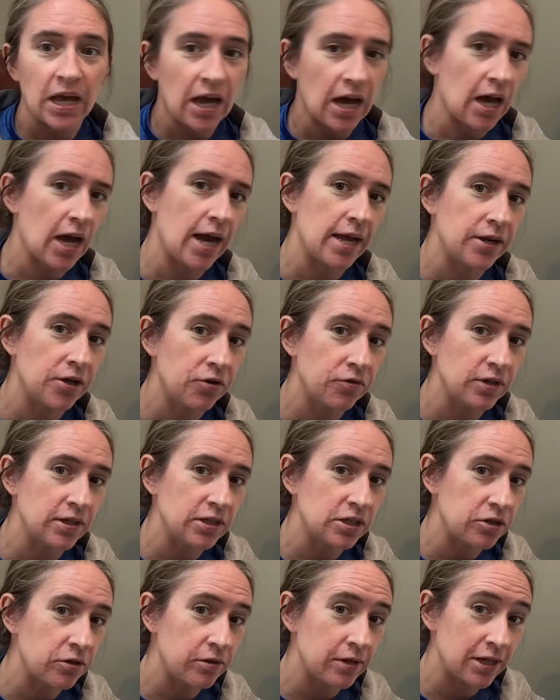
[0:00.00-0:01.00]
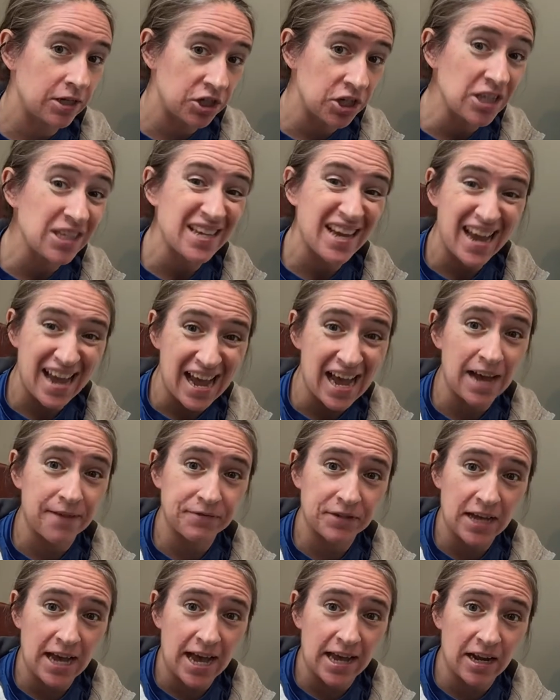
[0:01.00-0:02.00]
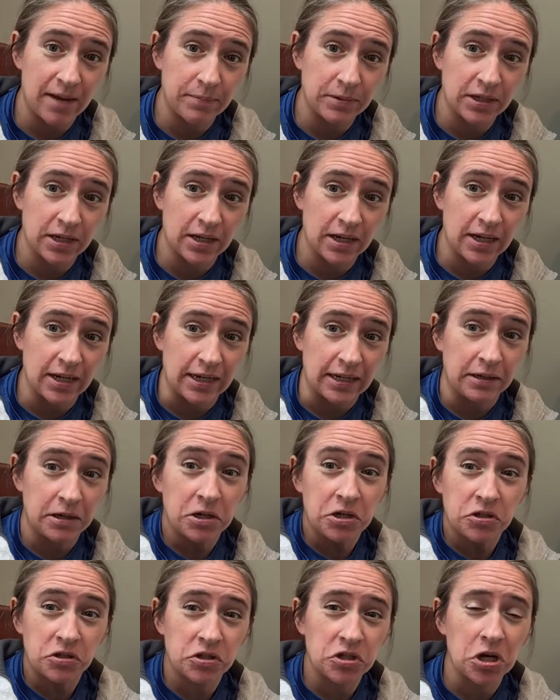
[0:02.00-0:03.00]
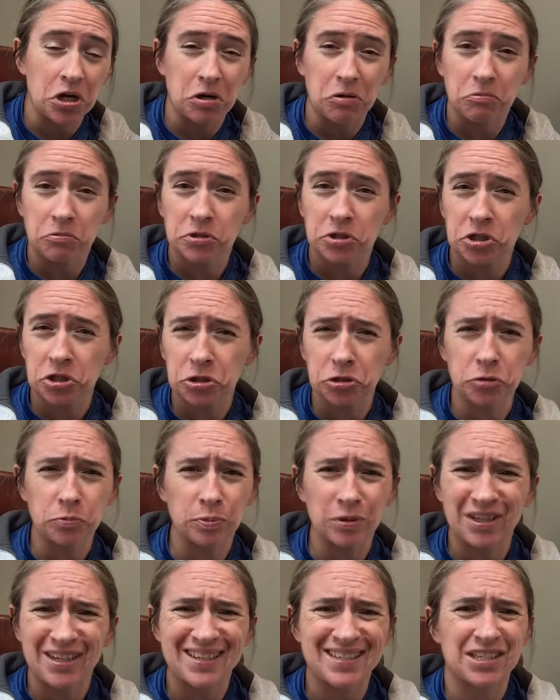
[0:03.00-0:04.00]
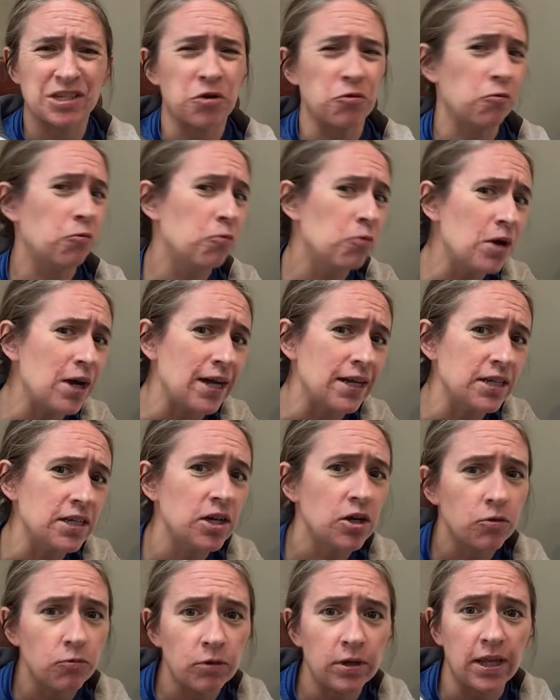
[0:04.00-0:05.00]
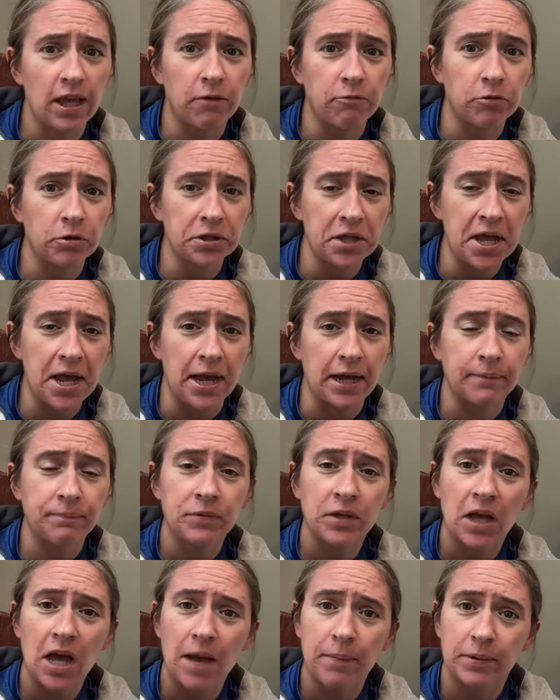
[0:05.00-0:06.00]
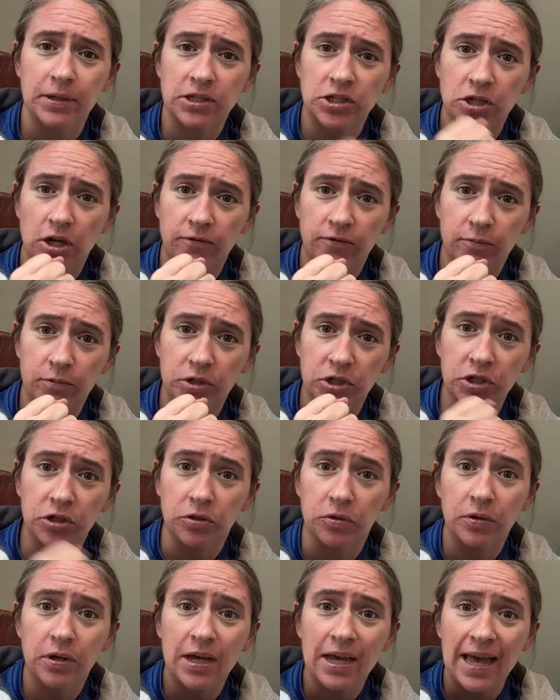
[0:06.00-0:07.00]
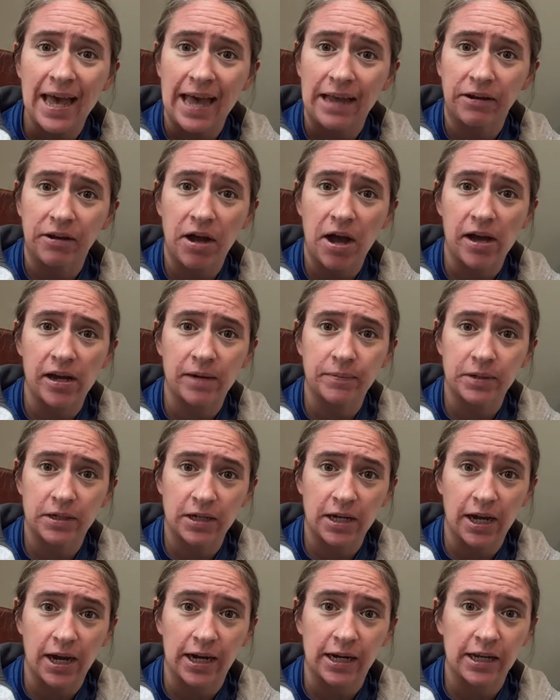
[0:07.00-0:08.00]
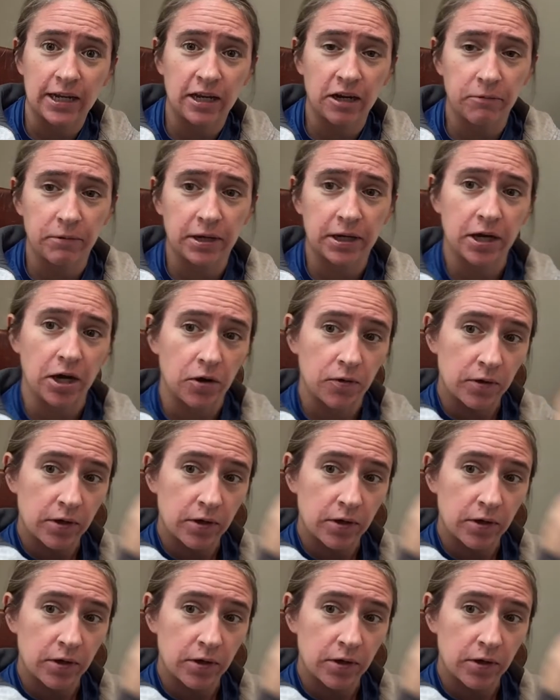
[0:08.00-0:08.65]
I know these two digits have to add up to 9. So 2 plus what would equal 9? I'm going to start from 2 and count up to 9. Here we go.